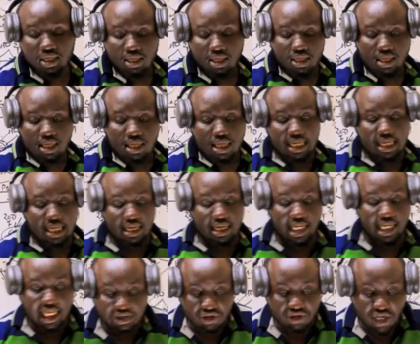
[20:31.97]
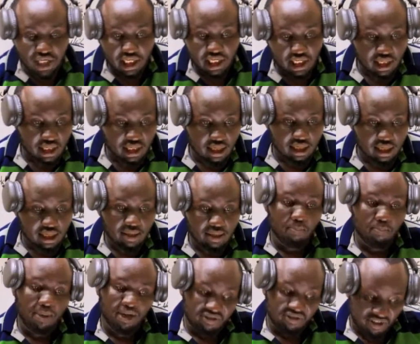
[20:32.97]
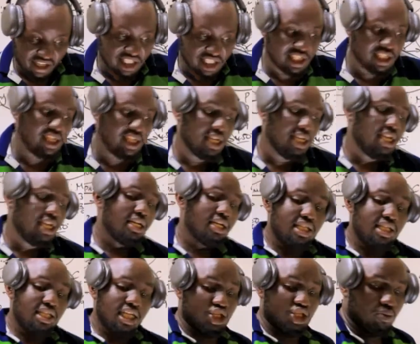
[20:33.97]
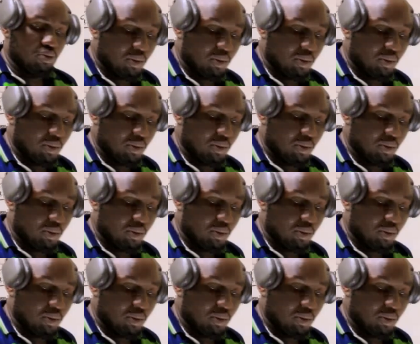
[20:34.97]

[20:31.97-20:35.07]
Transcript: Henry, perfect. That should be